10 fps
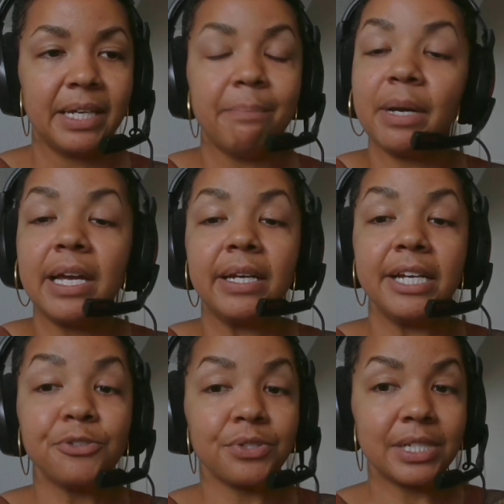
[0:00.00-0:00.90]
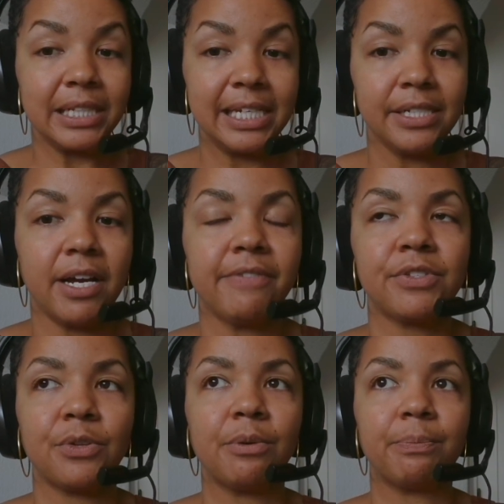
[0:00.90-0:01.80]
But interestingly enough,
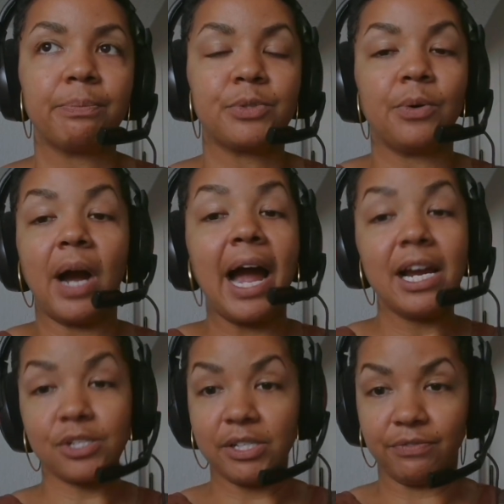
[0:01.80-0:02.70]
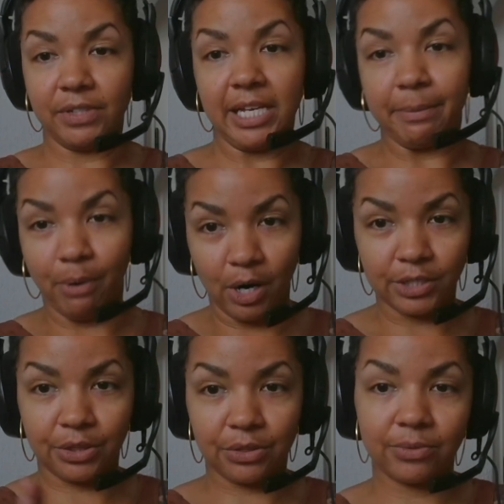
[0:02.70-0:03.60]
so I actually feel like part
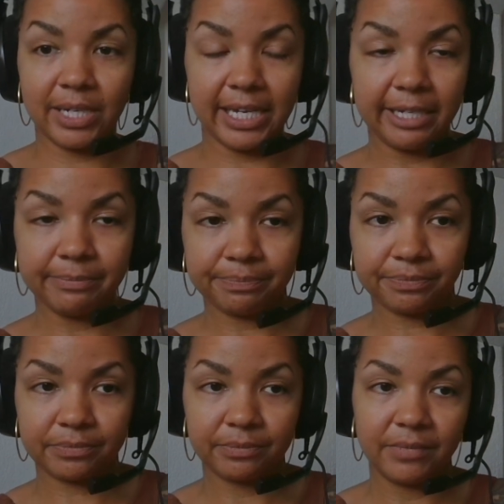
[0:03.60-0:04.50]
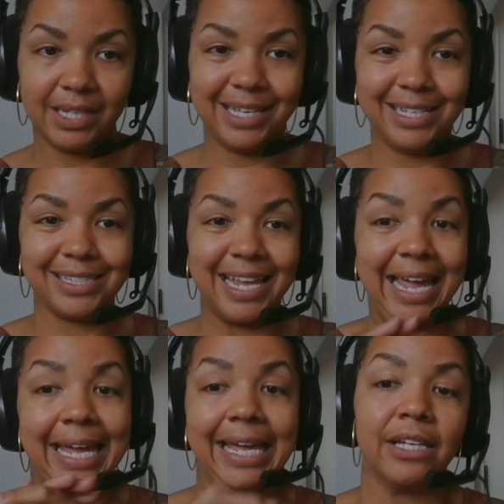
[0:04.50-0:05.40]
3 is
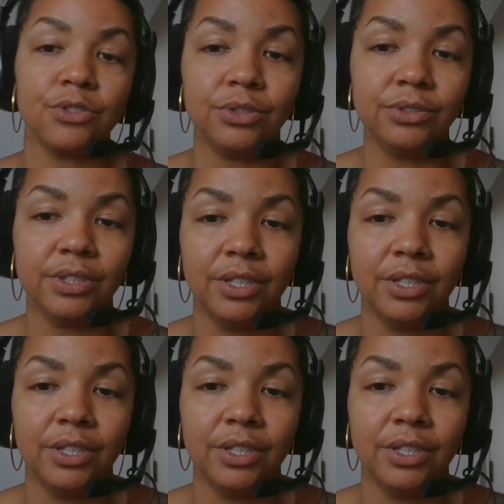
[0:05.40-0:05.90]
handled